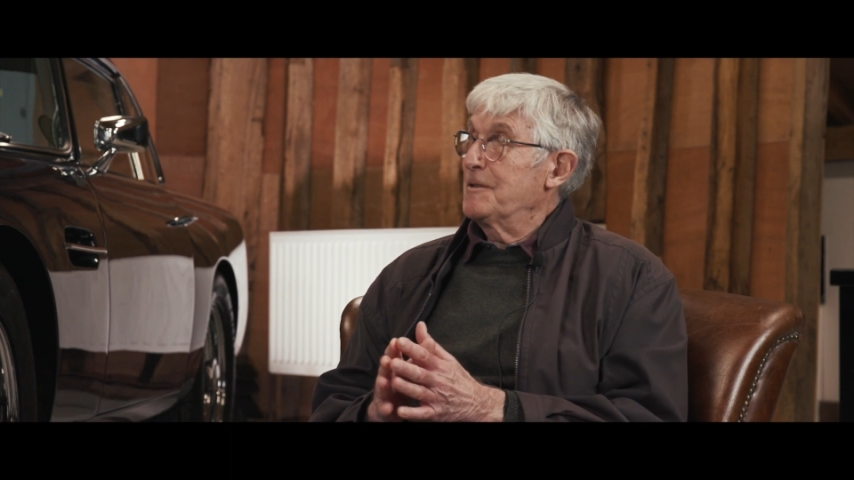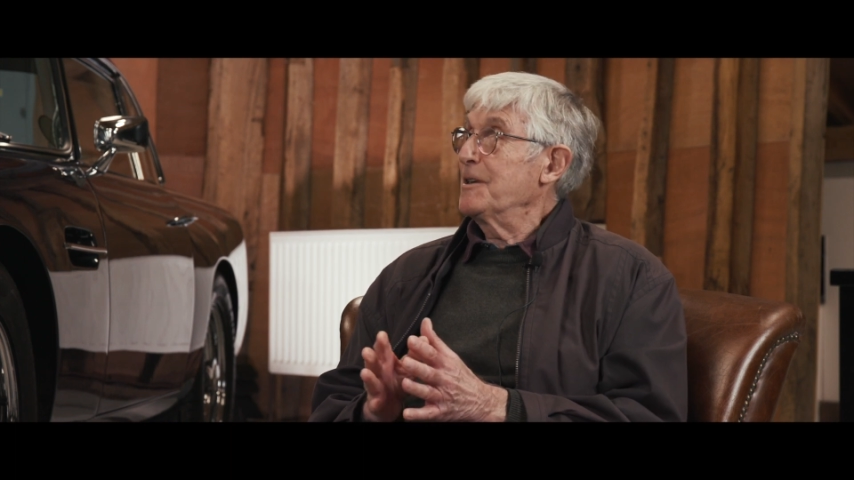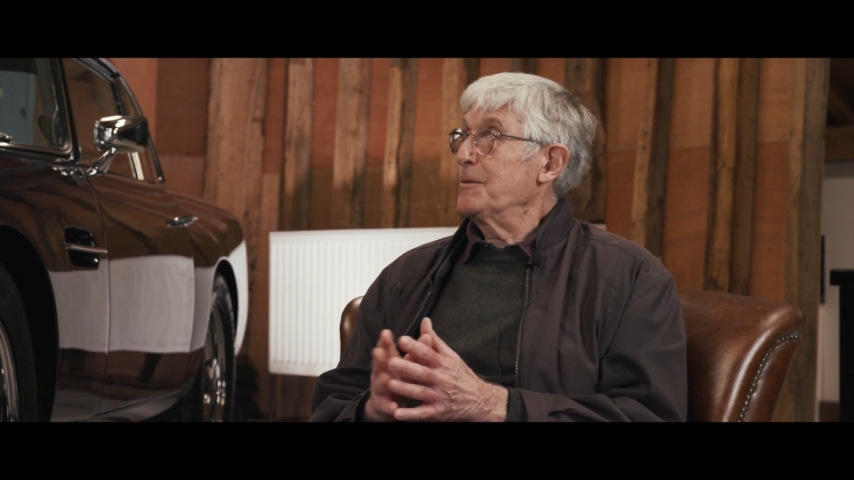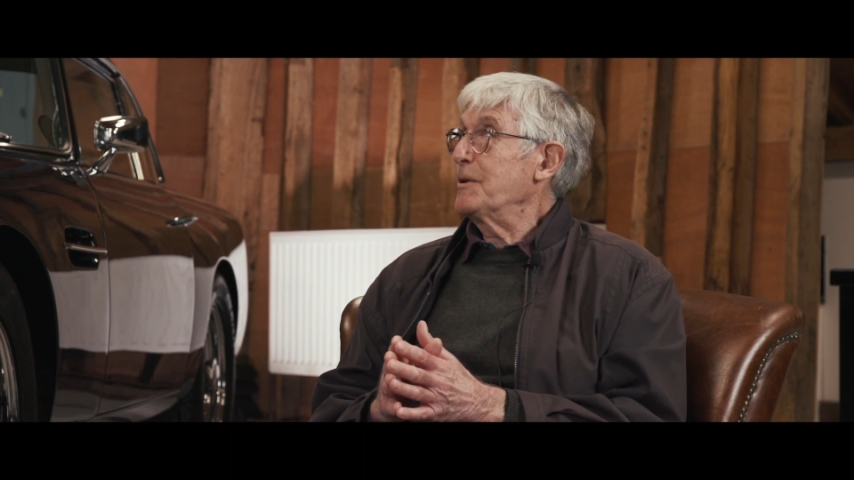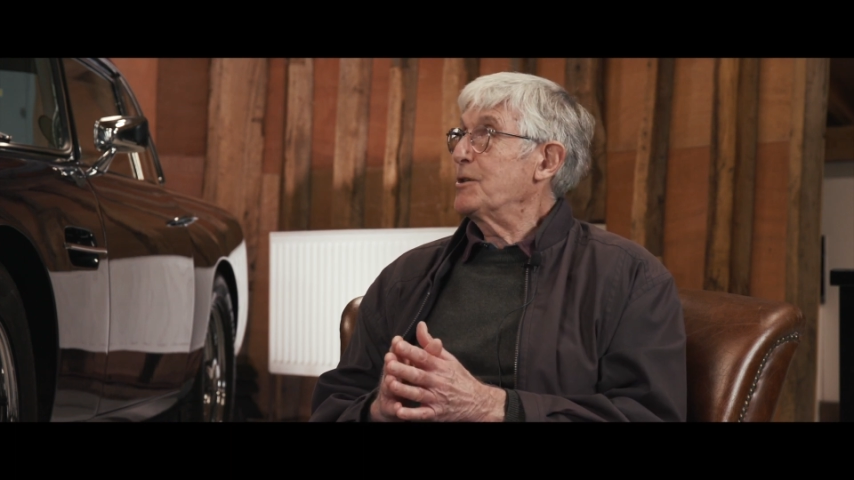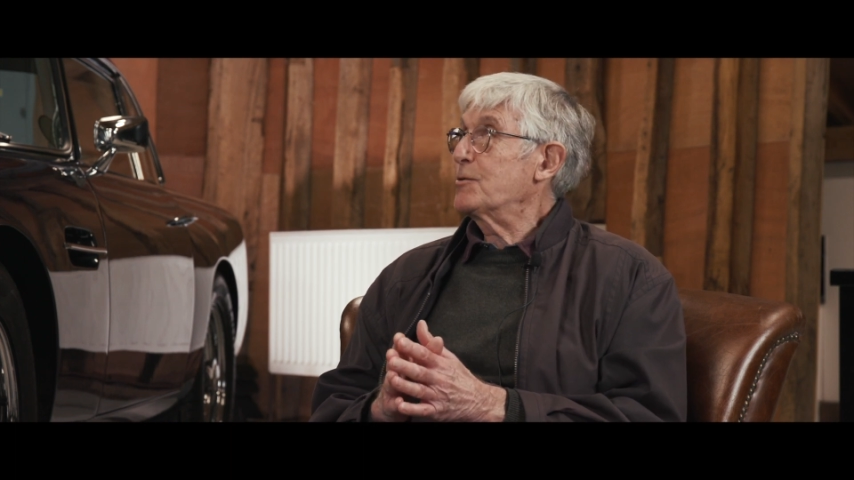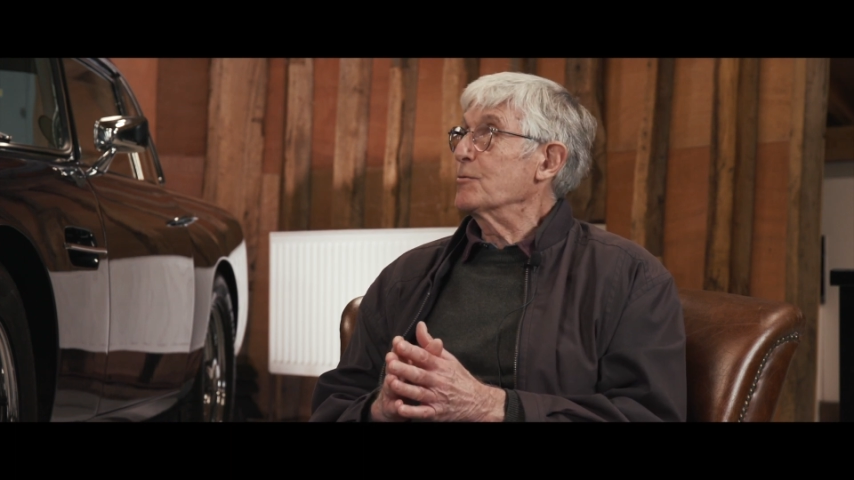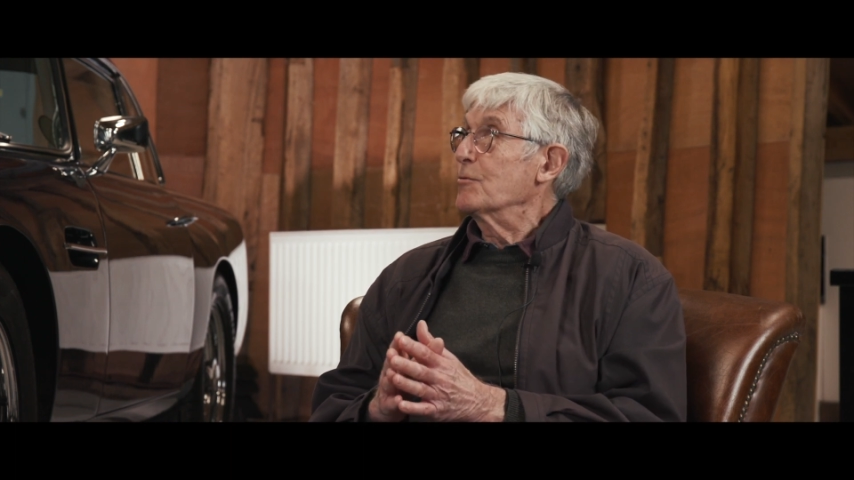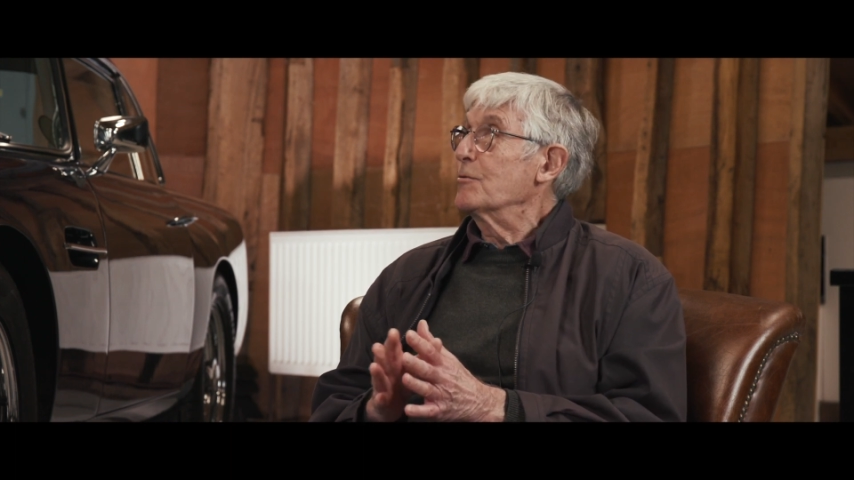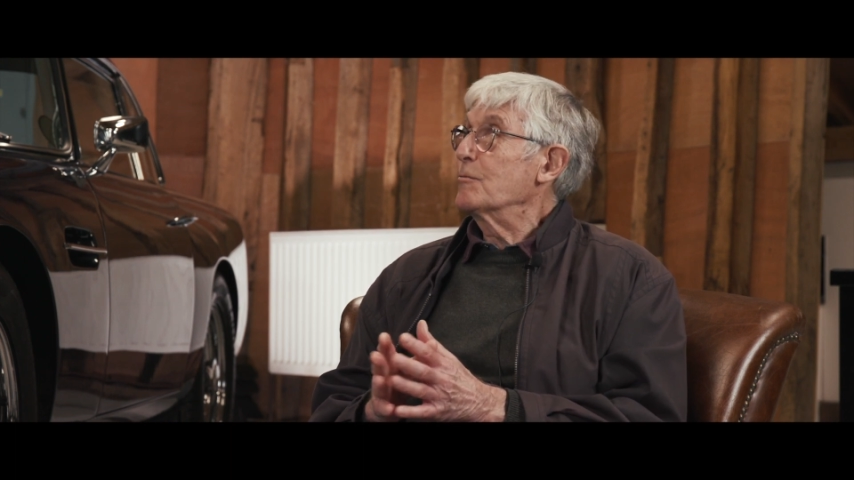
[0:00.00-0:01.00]
deepish
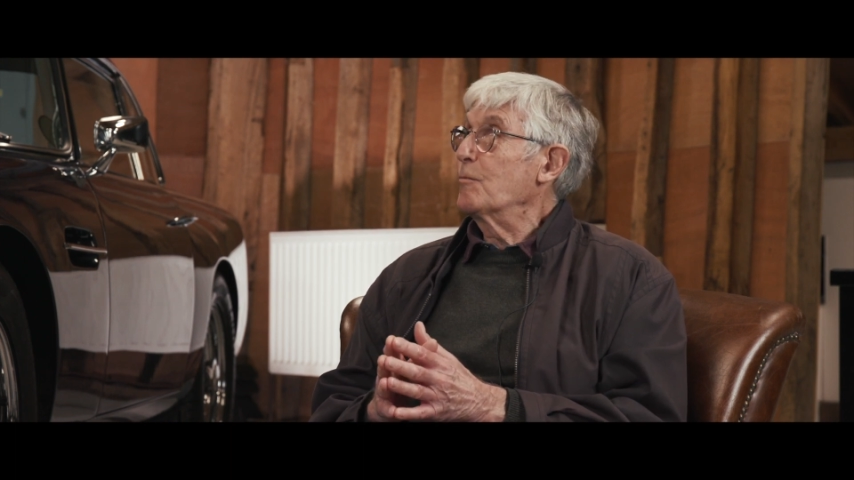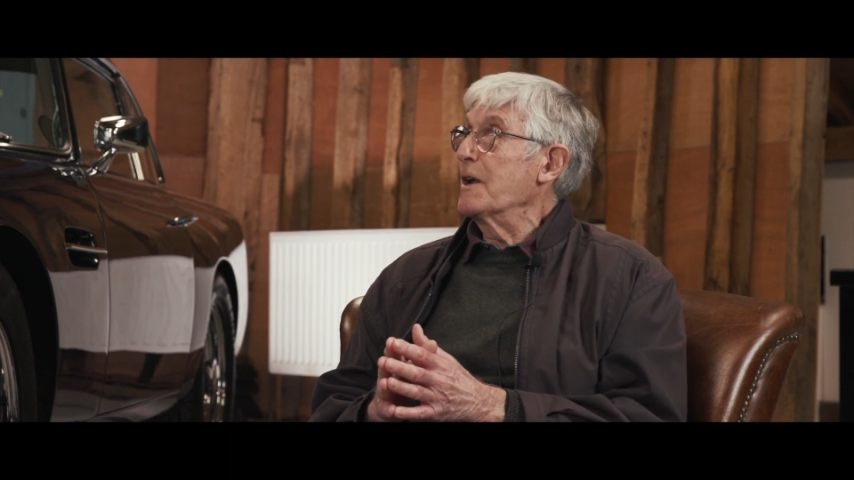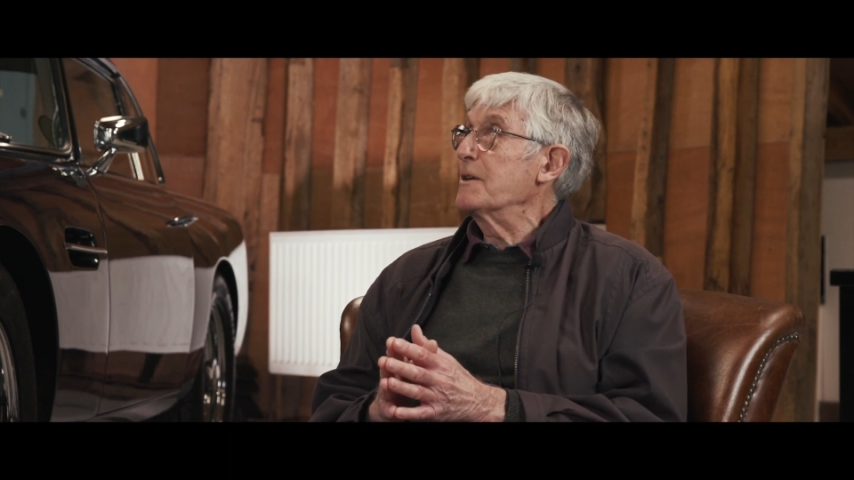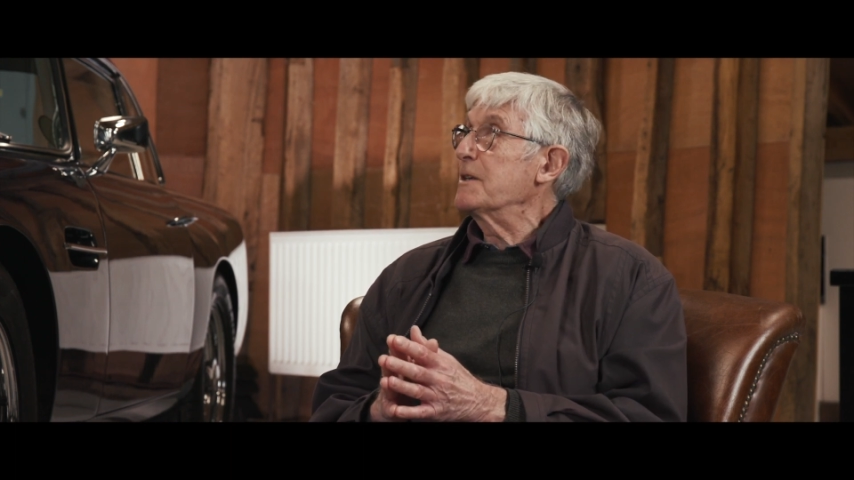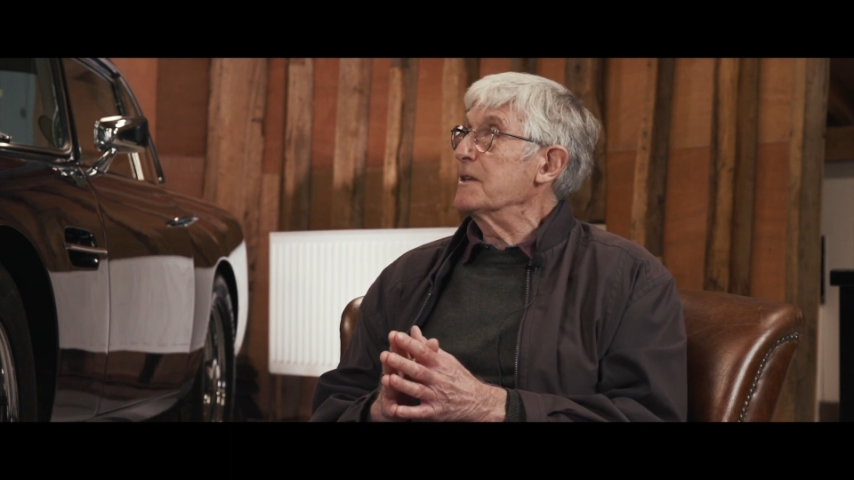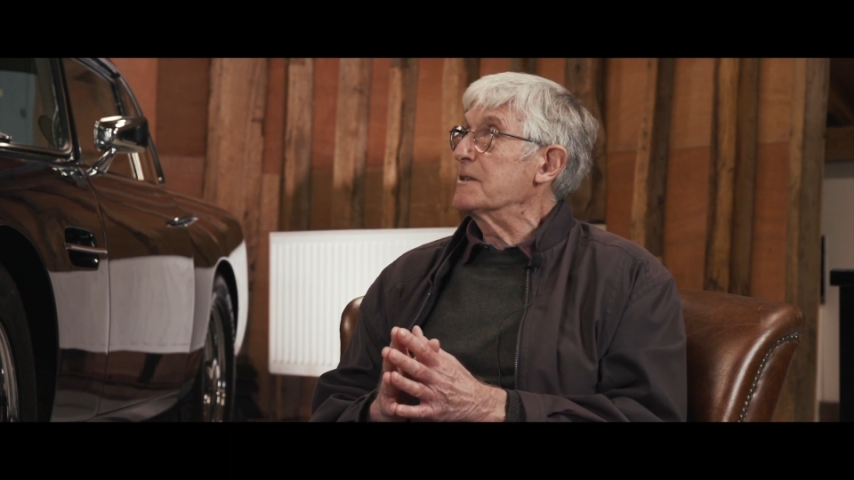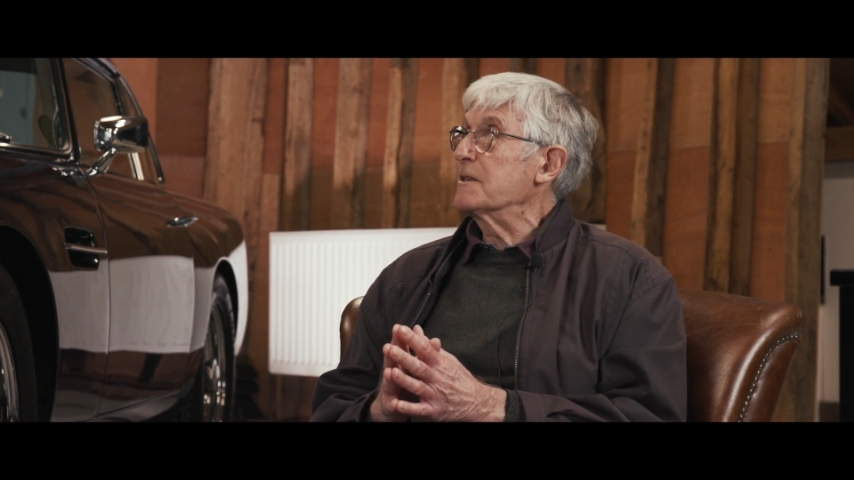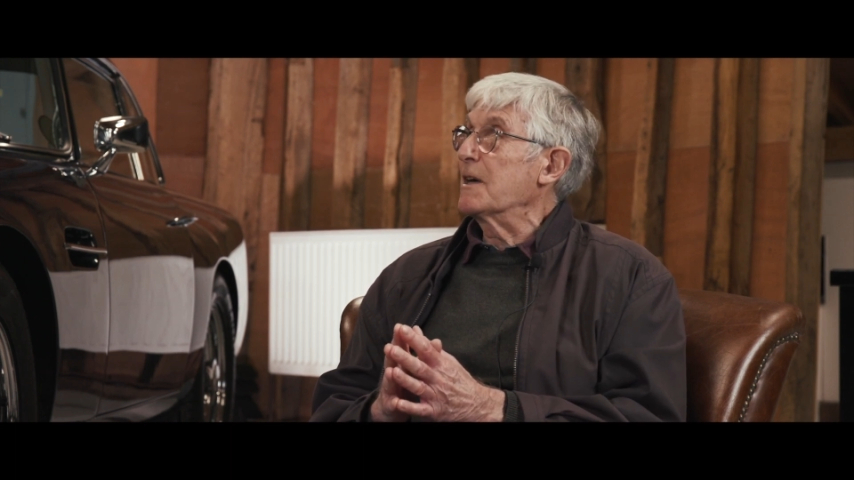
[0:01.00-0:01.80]
thought went into